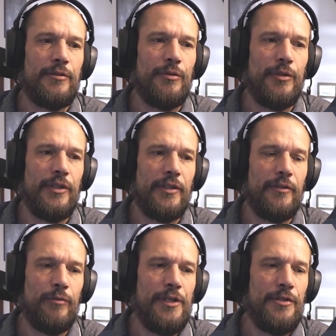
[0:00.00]
to the
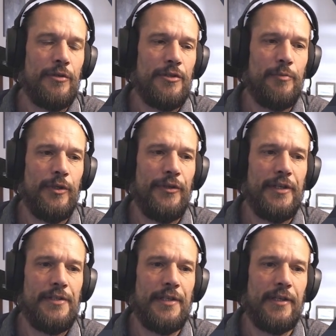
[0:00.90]
resource
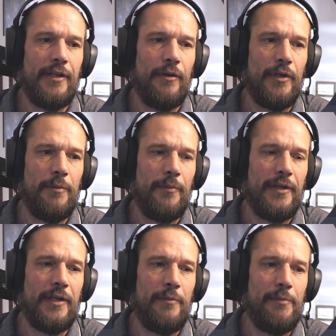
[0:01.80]
buildings that
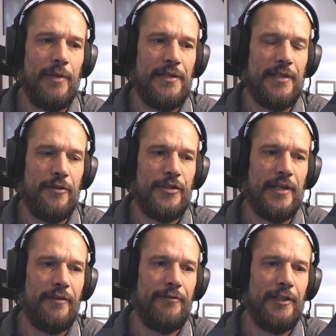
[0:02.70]
can be placed
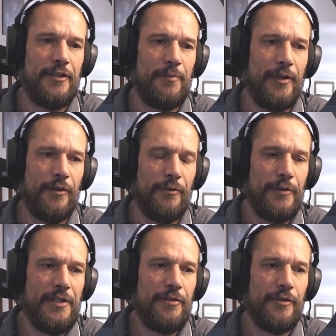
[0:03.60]
outside the village, but on a
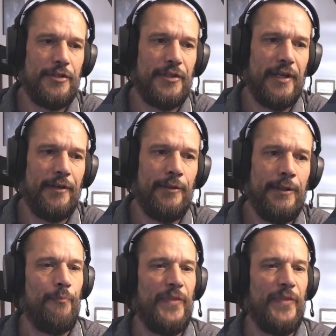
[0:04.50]
resource tile.